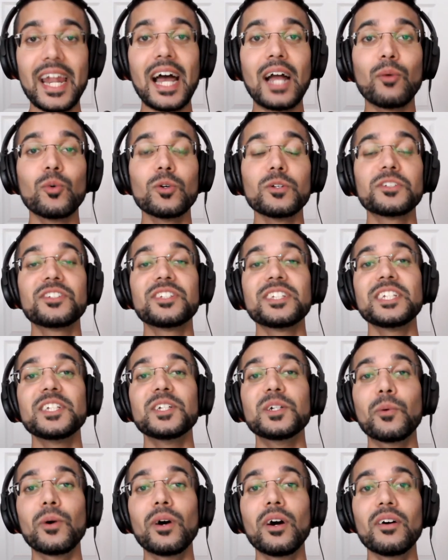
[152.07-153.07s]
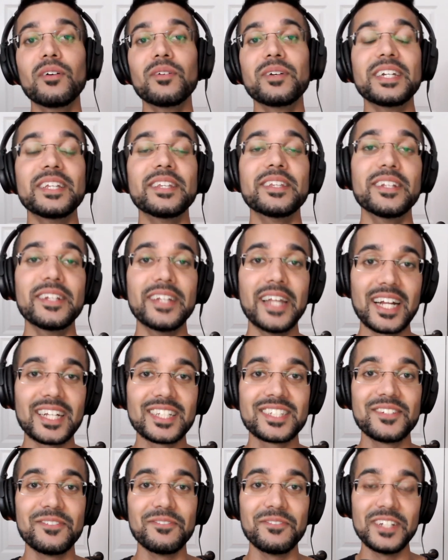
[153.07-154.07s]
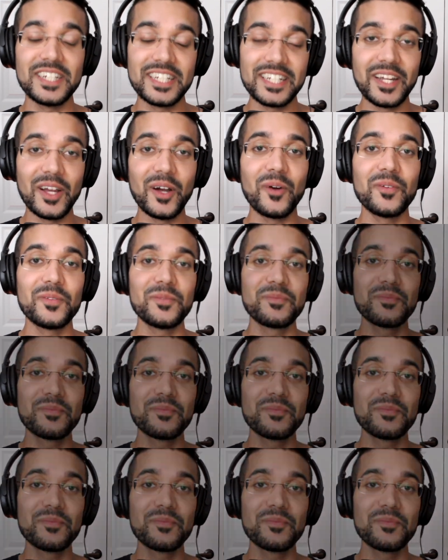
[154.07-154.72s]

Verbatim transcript: I will see you all in the next video.